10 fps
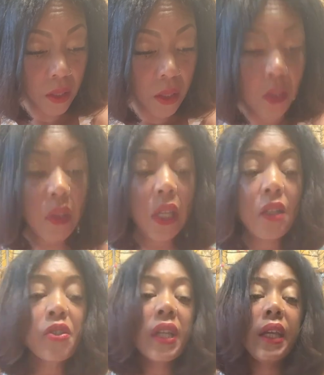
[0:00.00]
So the
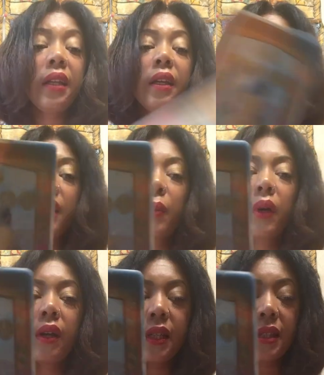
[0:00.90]
energy in here,
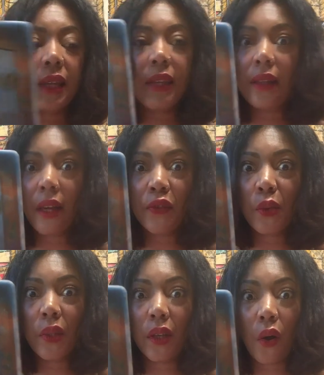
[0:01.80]
Libra, is that they left
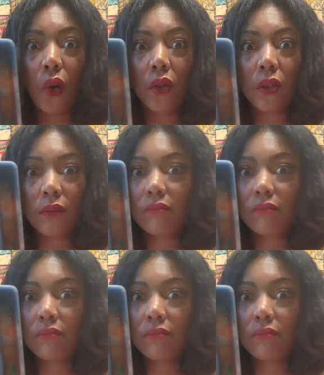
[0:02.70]
you in the cold.